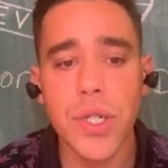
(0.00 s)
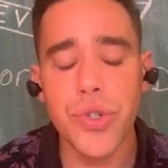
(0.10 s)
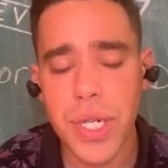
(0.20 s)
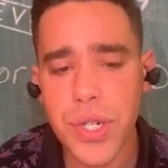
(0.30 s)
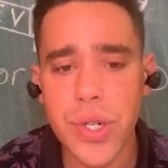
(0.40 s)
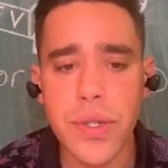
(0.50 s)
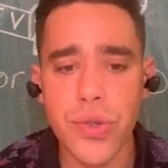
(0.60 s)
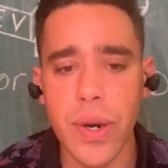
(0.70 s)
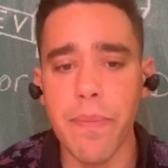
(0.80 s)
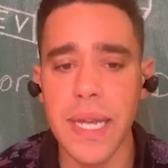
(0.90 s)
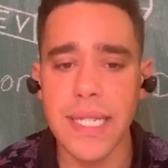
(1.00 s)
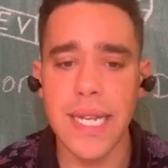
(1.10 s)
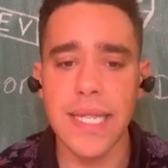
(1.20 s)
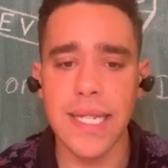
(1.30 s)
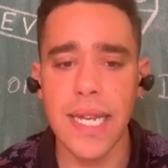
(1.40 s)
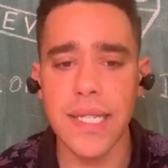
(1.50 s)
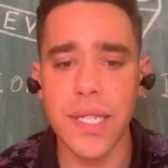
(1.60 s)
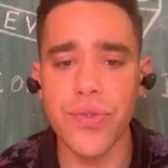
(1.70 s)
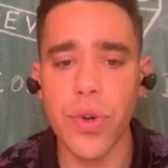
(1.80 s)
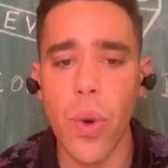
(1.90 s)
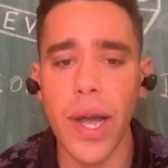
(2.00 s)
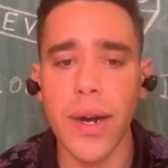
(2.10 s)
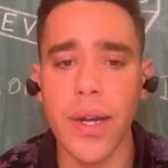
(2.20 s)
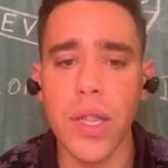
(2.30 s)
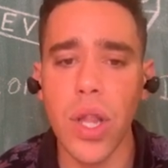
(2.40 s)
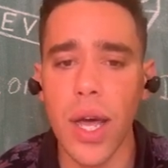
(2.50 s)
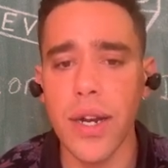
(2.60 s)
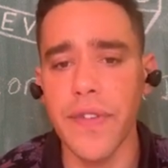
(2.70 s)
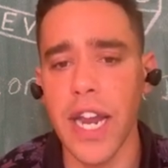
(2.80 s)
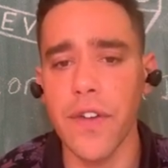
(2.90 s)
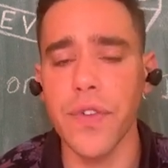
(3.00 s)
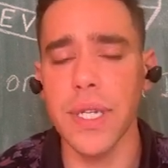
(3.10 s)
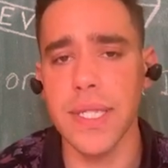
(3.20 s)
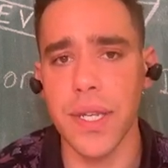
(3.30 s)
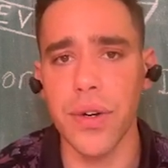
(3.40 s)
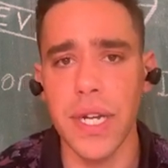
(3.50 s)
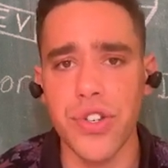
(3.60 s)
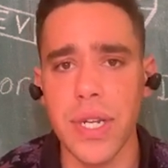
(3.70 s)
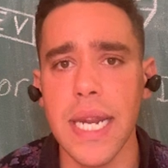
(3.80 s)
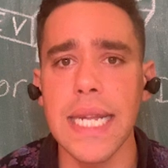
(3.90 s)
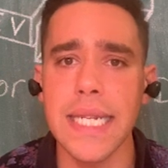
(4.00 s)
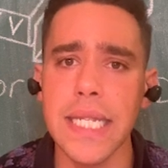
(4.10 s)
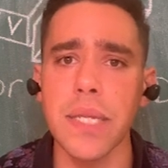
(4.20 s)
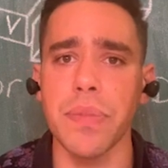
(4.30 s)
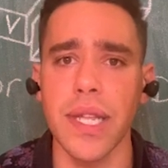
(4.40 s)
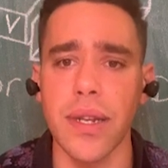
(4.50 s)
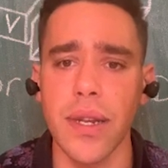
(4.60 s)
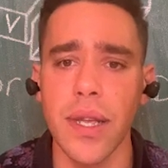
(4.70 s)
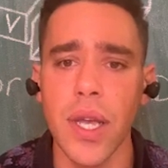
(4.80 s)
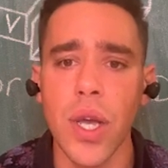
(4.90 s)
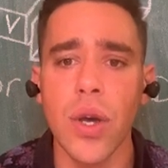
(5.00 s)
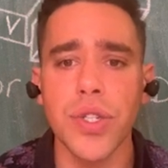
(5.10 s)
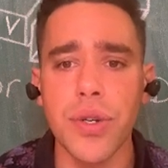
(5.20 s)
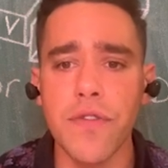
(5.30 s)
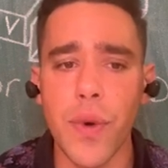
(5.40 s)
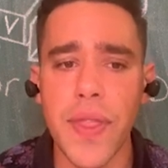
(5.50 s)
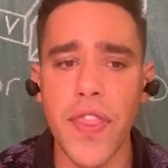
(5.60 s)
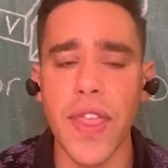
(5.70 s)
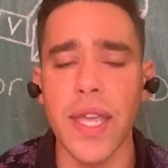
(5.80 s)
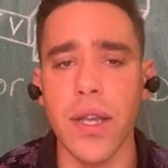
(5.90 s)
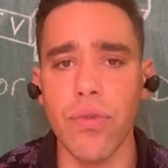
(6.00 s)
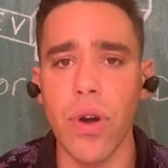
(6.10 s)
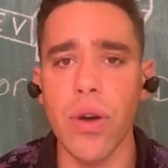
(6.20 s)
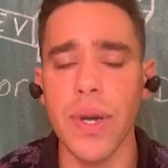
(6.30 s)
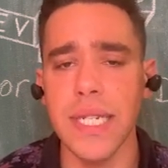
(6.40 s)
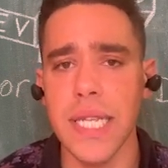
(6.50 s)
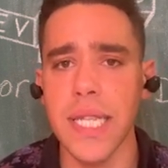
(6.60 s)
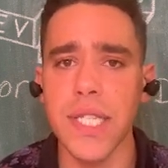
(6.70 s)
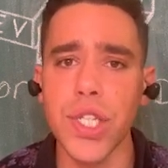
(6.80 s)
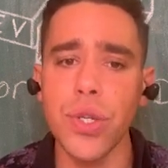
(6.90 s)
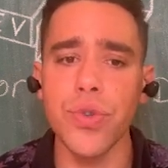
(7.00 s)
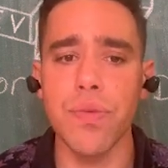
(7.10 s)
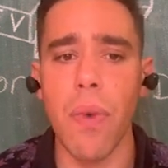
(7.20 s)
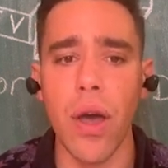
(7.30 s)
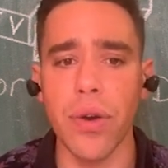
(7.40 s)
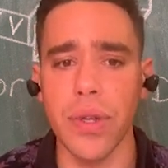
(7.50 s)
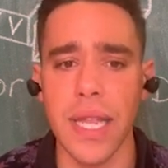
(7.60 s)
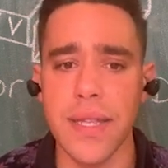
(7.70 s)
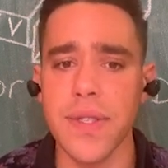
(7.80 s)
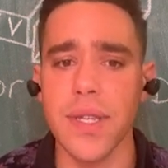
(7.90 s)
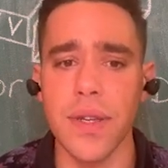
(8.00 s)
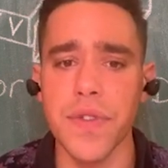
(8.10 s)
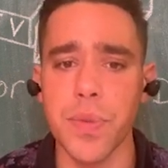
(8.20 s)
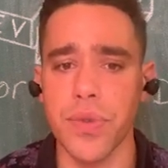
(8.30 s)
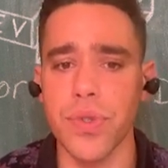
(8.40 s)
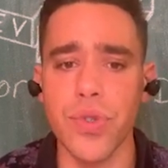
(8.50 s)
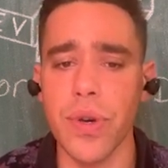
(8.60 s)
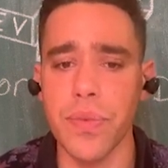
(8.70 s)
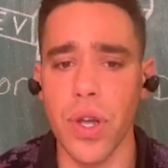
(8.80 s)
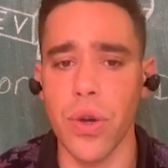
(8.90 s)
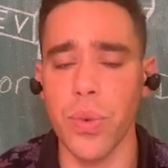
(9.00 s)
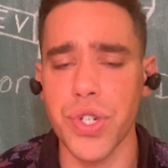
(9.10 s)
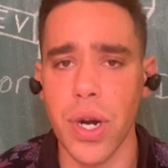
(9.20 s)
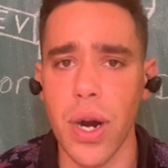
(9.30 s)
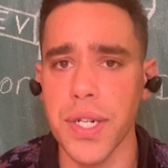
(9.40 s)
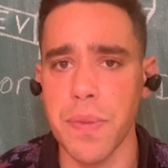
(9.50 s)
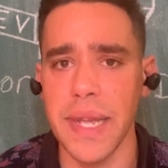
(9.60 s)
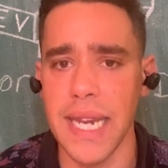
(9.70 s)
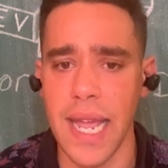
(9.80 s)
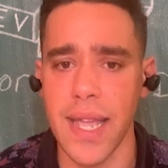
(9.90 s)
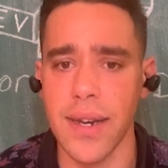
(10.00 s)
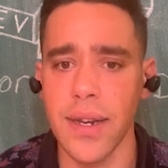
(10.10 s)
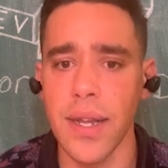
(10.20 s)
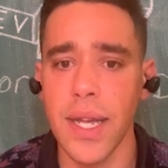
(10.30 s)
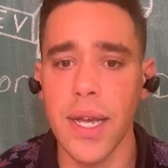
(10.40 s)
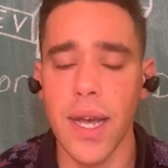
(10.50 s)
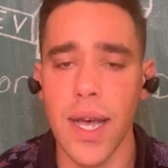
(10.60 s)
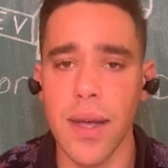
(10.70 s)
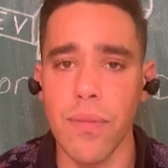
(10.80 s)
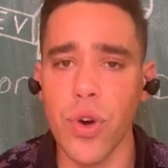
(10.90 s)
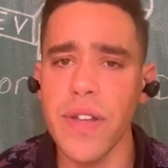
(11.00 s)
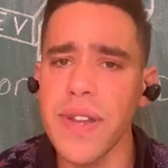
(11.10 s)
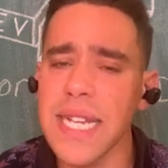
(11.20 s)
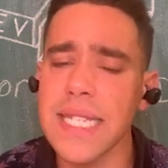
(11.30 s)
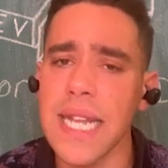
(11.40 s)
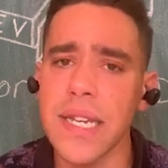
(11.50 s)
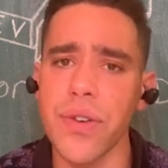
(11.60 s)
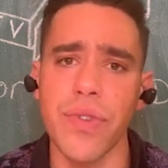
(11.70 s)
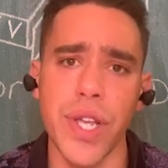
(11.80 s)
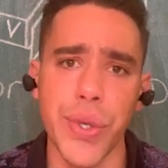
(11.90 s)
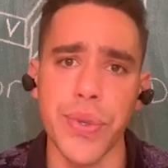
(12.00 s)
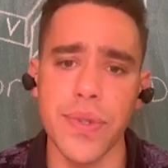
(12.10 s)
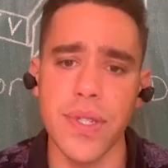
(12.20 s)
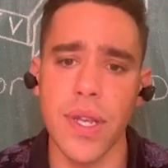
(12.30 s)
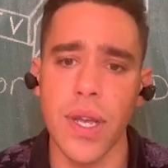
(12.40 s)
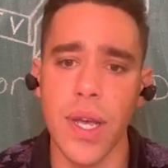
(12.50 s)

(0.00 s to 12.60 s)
Traditional script-based test cases require a lot of careful consideration and discipline to avoid that they grow into these huge monoliths of script code which are hard to maintain or even extend and reuse.